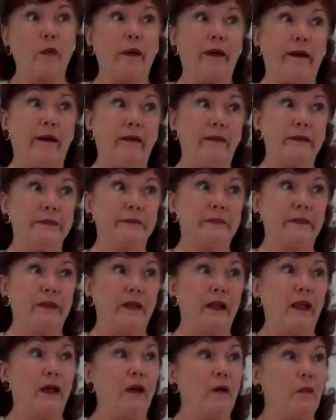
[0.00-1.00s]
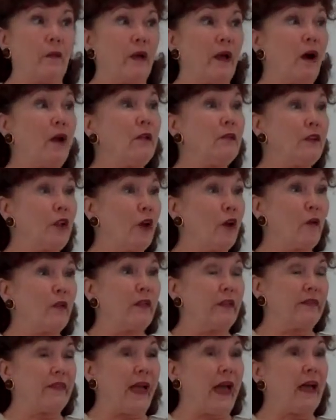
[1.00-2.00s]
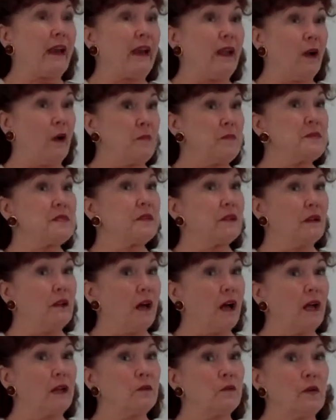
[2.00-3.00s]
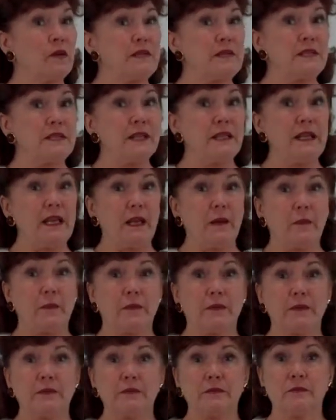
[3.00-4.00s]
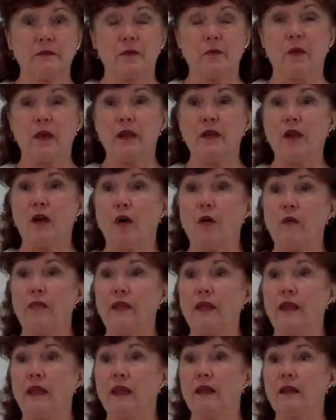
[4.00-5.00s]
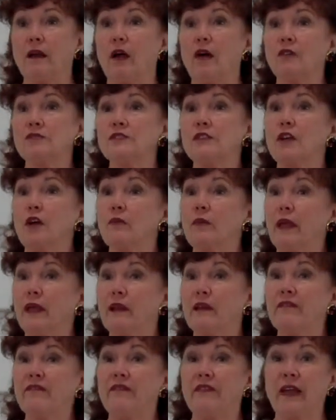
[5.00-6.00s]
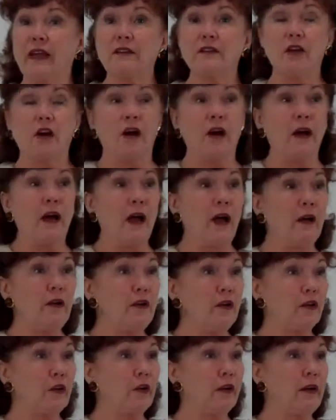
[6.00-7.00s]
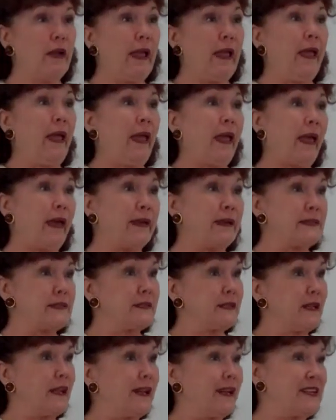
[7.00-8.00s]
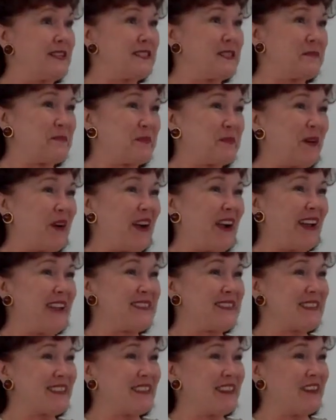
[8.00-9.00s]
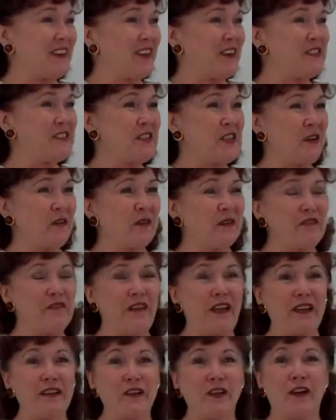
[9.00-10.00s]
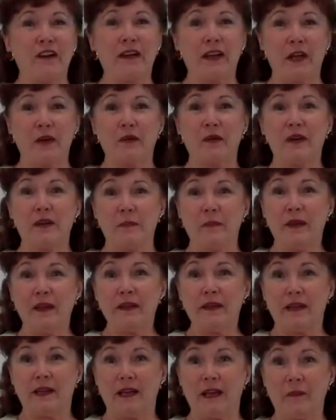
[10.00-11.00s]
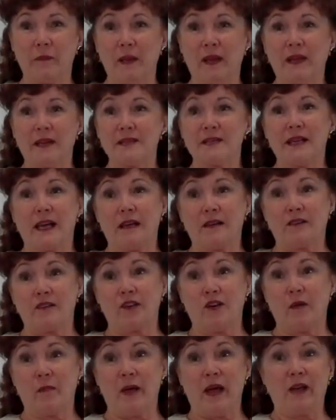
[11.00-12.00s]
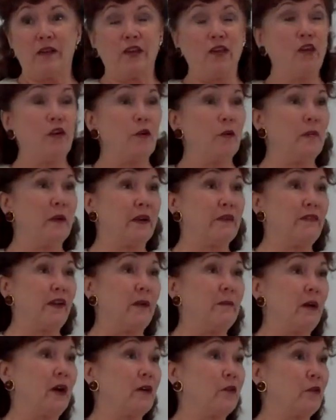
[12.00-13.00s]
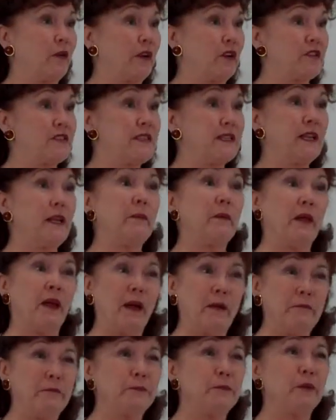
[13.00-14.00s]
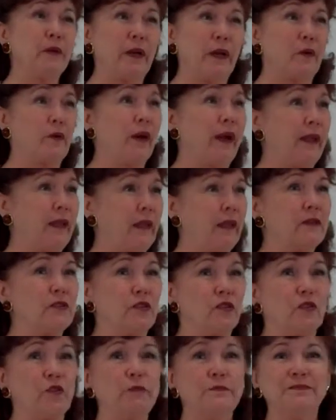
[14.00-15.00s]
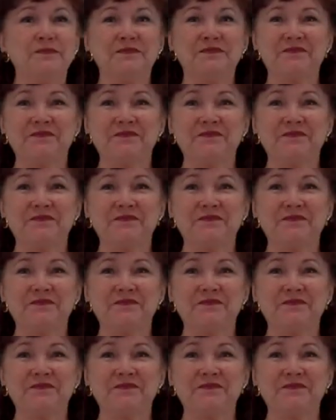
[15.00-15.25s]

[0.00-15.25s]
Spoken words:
Well, we all know that that helps a lot with sleep. We know that it also can affect our hunger. And is it any surprise, it can also affect our irritability, because I don't know about you, but if I'm hungry or sleepy, I'm pretty cranky too.